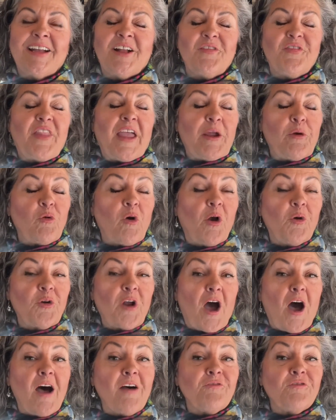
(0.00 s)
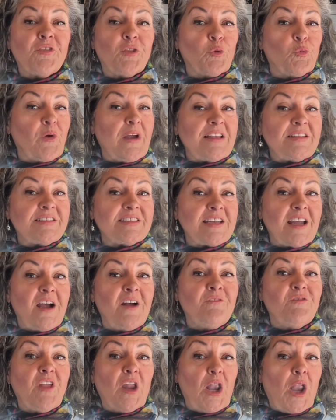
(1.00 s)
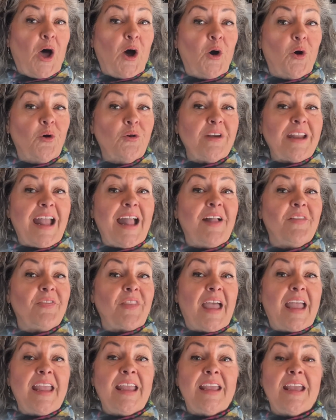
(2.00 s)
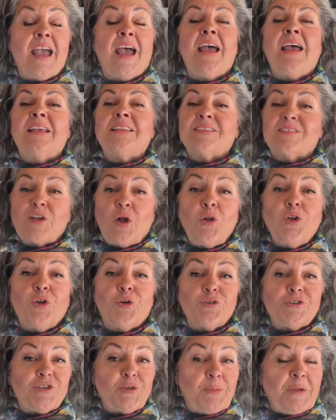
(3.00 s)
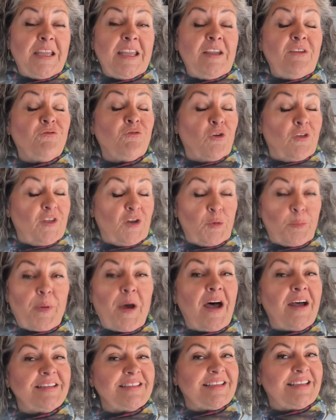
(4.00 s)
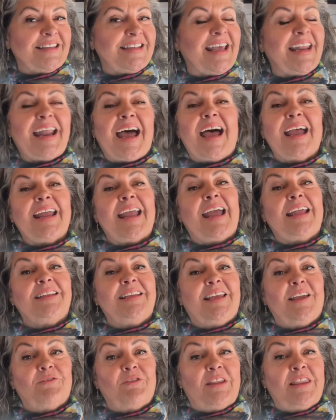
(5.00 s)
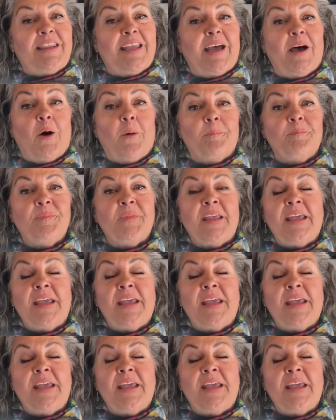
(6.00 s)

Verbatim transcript: they wrote off the rest of the loan and they sold her to me for the deposit that I had given them